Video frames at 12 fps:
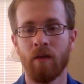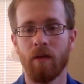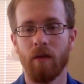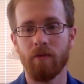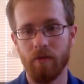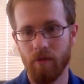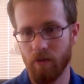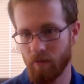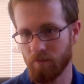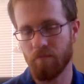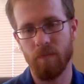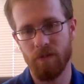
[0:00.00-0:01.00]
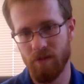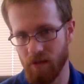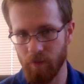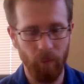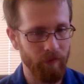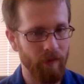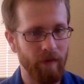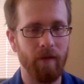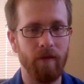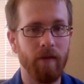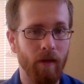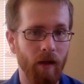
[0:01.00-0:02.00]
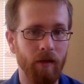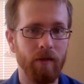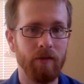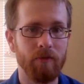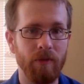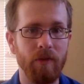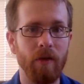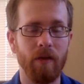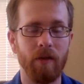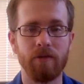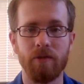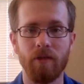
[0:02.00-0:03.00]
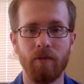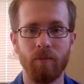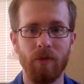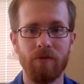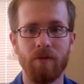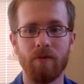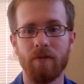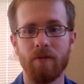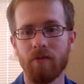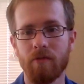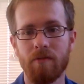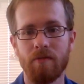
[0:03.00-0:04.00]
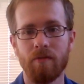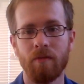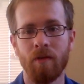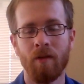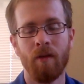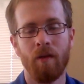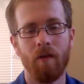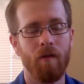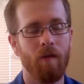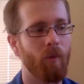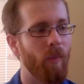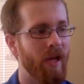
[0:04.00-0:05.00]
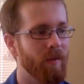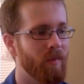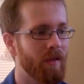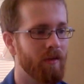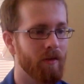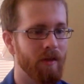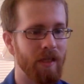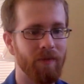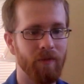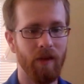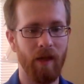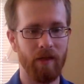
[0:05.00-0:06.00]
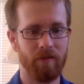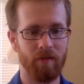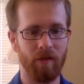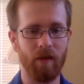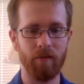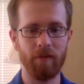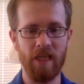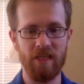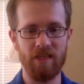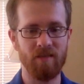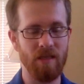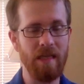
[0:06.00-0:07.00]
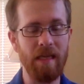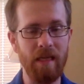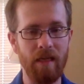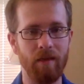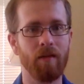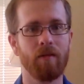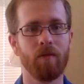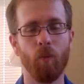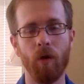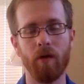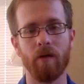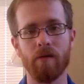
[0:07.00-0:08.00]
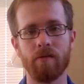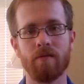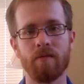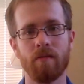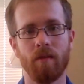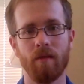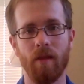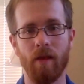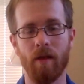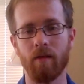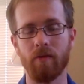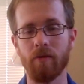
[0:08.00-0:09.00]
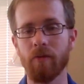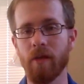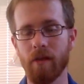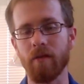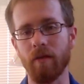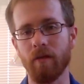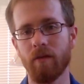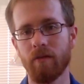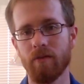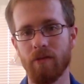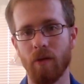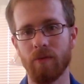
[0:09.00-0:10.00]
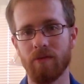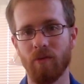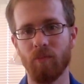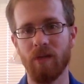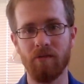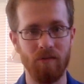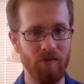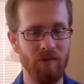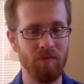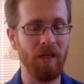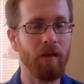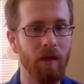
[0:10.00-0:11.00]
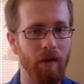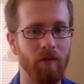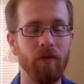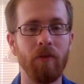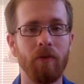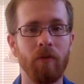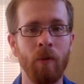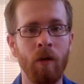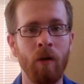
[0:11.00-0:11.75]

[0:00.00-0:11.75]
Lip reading: You could see particular colors when you hear certain musical notes, or maybe you'll even actually see words that you hear. So when somebody's speaking to you,